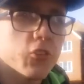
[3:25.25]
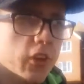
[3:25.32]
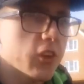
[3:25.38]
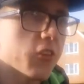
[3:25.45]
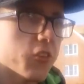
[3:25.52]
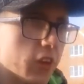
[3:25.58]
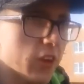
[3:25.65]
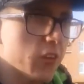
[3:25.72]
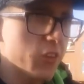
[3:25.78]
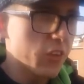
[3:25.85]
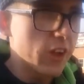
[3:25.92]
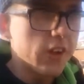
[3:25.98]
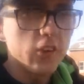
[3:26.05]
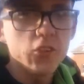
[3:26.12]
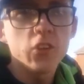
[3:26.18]

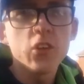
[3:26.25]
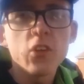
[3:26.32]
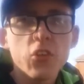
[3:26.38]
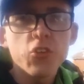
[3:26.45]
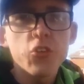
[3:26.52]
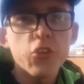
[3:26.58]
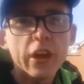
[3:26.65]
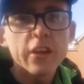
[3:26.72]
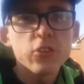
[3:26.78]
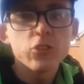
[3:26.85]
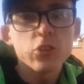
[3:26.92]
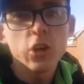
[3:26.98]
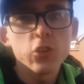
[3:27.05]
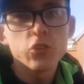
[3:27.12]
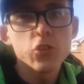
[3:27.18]
666,
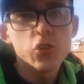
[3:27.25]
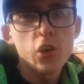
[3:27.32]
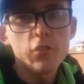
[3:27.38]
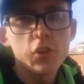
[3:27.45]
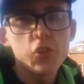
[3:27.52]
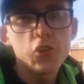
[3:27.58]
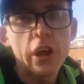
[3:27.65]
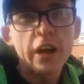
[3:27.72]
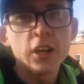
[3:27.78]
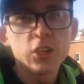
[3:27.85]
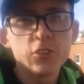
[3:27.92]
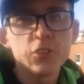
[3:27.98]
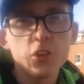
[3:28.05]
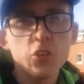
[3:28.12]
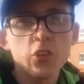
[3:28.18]
stagecoach service to
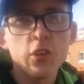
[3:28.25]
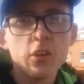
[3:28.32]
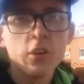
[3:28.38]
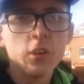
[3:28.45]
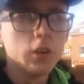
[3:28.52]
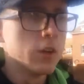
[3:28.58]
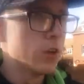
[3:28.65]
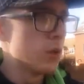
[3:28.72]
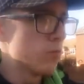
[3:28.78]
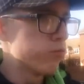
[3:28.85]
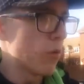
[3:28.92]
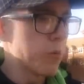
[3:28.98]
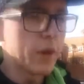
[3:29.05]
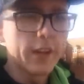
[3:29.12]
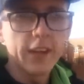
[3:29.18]
Ashford,
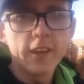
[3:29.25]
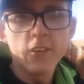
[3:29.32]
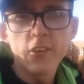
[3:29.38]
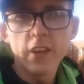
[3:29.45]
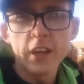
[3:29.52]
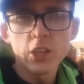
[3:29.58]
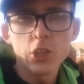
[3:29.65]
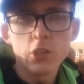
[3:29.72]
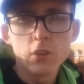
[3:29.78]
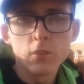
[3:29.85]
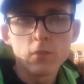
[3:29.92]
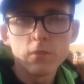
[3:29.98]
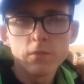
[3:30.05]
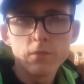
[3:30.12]
probably international.